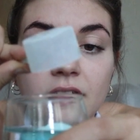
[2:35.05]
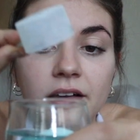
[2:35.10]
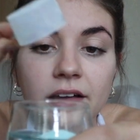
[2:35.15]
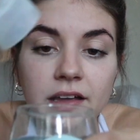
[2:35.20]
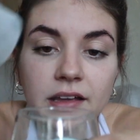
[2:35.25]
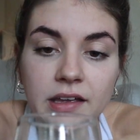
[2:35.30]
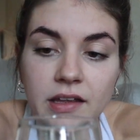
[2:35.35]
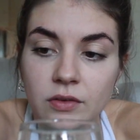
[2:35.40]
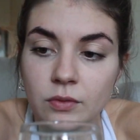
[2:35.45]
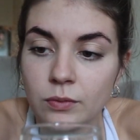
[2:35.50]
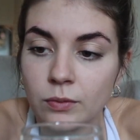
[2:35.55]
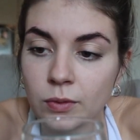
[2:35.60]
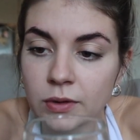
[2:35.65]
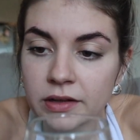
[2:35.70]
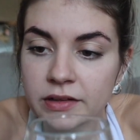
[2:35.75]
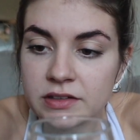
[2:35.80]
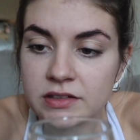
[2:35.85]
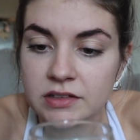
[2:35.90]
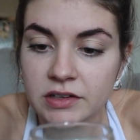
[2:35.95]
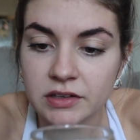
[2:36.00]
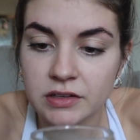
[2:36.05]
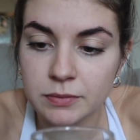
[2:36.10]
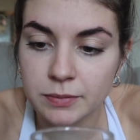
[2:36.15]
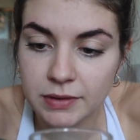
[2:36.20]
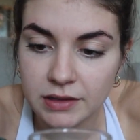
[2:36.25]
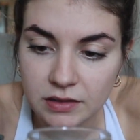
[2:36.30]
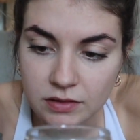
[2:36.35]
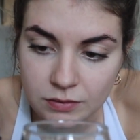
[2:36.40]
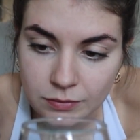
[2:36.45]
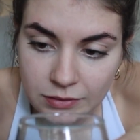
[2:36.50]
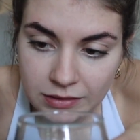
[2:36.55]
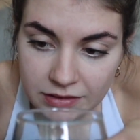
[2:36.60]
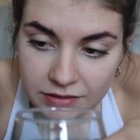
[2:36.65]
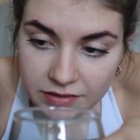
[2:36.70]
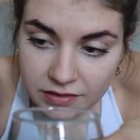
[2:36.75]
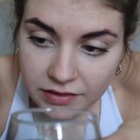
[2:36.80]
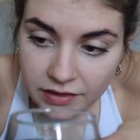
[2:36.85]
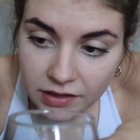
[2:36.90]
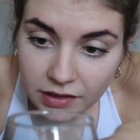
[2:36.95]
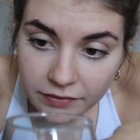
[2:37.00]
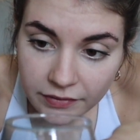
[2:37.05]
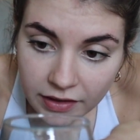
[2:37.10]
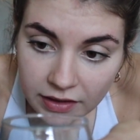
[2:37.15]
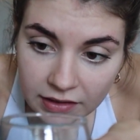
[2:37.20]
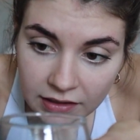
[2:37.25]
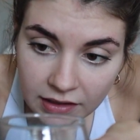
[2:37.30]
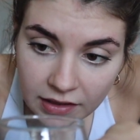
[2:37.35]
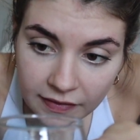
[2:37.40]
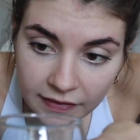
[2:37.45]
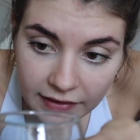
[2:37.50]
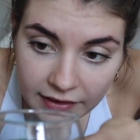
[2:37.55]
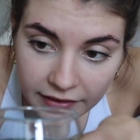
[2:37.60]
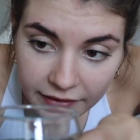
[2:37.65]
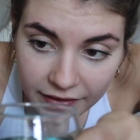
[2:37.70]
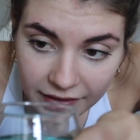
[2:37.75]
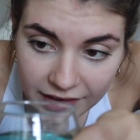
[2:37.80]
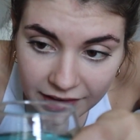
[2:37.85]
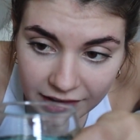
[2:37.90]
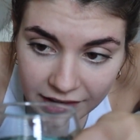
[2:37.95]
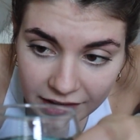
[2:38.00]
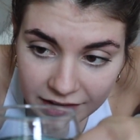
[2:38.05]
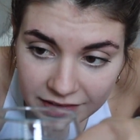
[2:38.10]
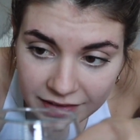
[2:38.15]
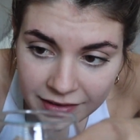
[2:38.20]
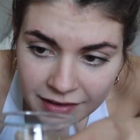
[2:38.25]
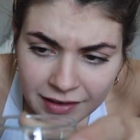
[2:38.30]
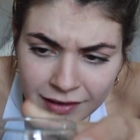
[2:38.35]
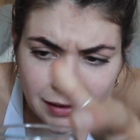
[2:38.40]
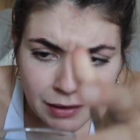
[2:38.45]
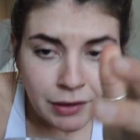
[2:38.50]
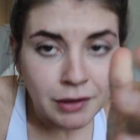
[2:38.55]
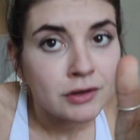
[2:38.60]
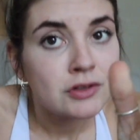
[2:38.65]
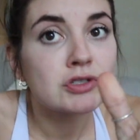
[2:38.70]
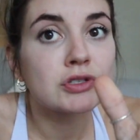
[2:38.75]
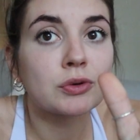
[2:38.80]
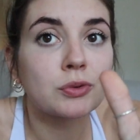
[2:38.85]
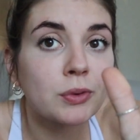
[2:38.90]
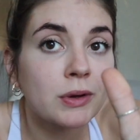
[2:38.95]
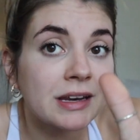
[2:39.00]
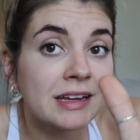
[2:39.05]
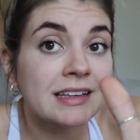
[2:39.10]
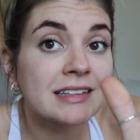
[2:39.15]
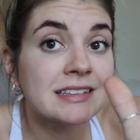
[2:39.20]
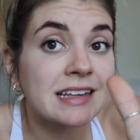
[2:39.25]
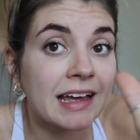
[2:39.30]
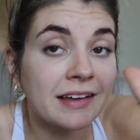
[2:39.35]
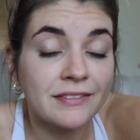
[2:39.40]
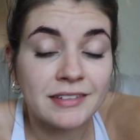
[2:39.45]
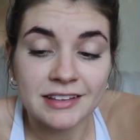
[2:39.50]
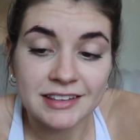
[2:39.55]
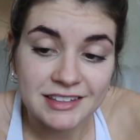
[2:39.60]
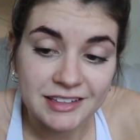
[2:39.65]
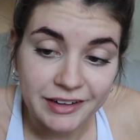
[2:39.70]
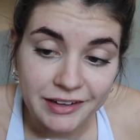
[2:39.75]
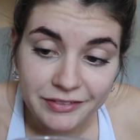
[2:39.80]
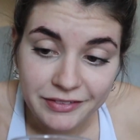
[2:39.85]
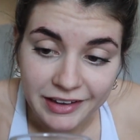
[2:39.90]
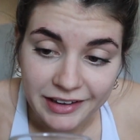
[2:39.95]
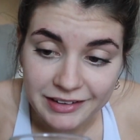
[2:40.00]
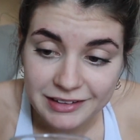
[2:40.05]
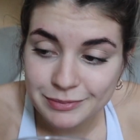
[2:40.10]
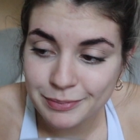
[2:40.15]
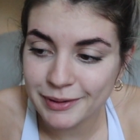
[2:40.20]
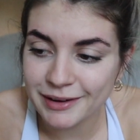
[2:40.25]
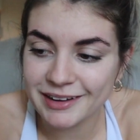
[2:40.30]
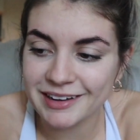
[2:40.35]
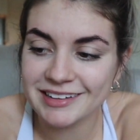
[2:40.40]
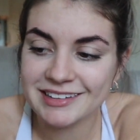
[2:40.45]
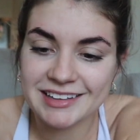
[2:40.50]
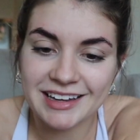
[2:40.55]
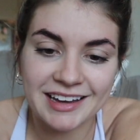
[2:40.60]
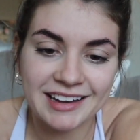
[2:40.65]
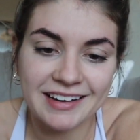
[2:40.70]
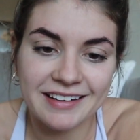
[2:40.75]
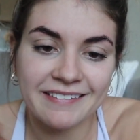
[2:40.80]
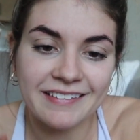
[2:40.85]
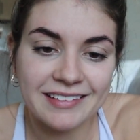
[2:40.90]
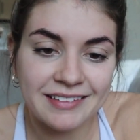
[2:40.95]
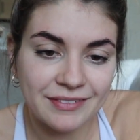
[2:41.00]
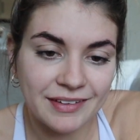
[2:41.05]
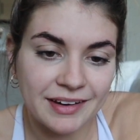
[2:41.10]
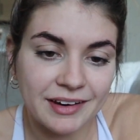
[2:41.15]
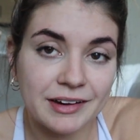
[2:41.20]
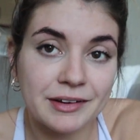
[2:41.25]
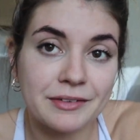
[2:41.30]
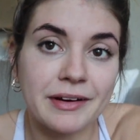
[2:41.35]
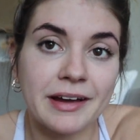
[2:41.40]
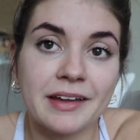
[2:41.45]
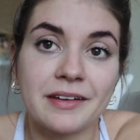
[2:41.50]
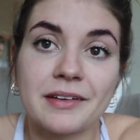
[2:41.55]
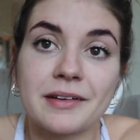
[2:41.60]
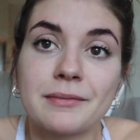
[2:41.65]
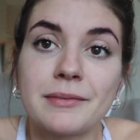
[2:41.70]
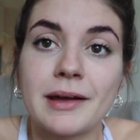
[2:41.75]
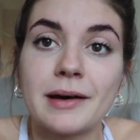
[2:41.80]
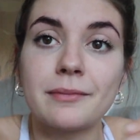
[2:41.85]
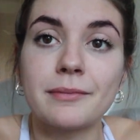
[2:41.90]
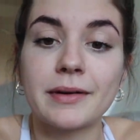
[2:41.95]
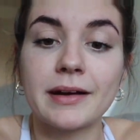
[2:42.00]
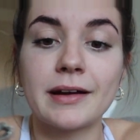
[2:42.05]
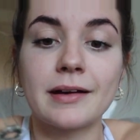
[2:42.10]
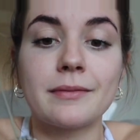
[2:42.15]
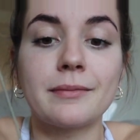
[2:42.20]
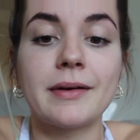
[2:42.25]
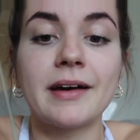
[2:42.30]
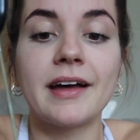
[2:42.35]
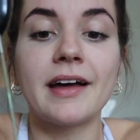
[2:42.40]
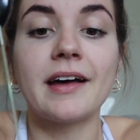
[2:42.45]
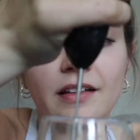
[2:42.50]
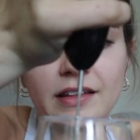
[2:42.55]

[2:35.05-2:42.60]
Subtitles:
And 1 scoop is 1 serving, and there is 27 servings per container. That's a very random number, but